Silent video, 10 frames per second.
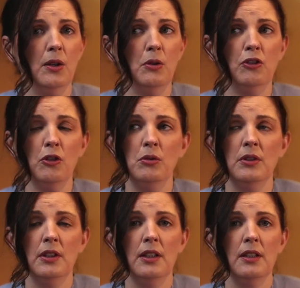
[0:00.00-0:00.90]

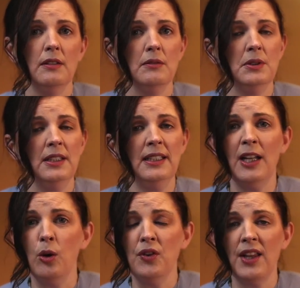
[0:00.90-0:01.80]
So we need to
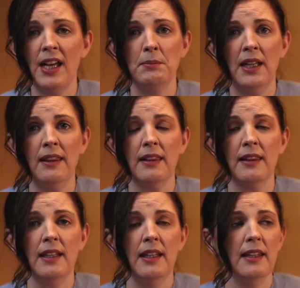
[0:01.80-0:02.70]
get over that
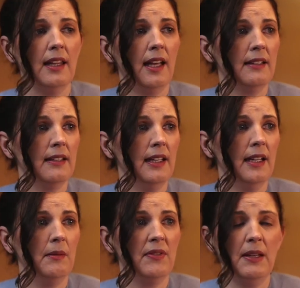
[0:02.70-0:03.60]
myth that
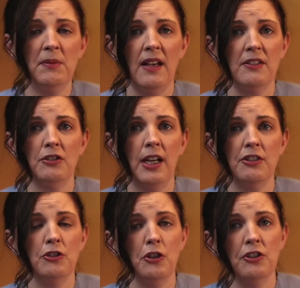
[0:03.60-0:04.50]
same-sex
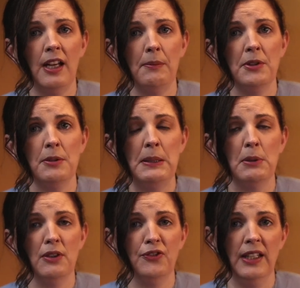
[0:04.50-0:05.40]
attraction doesn't happen to
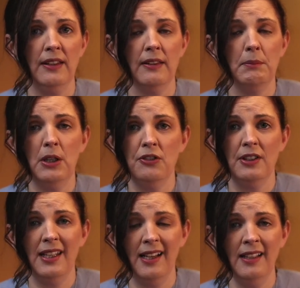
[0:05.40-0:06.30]
people of faith, because
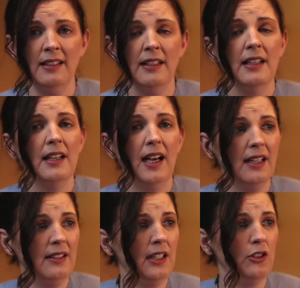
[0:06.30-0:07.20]
it can,
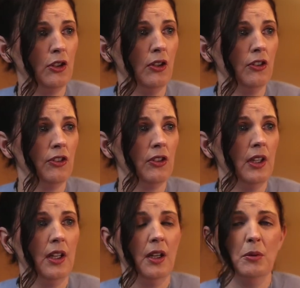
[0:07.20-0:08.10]
and it does.
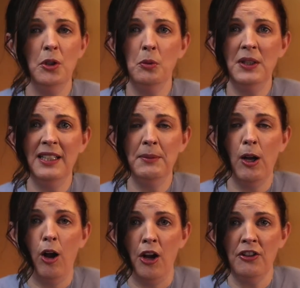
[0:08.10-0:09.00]
We need to
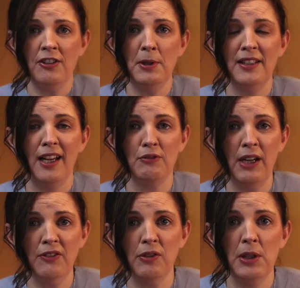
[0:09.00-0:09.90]
be honest about that
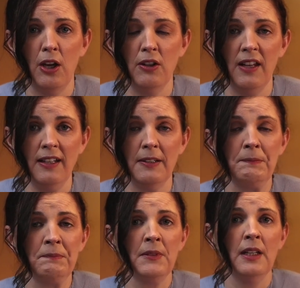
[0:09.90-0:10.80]
right from the outset.
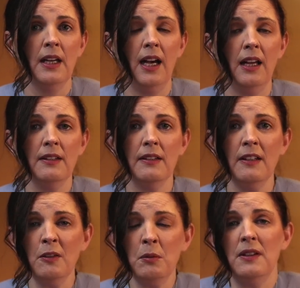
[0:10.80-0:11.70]
And
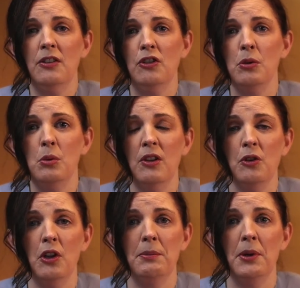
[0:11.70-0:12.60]
this is what this show is
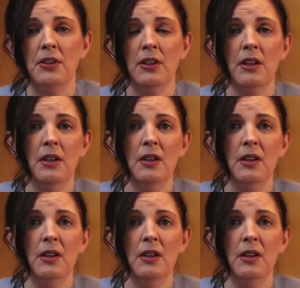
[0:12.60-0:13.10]
all about.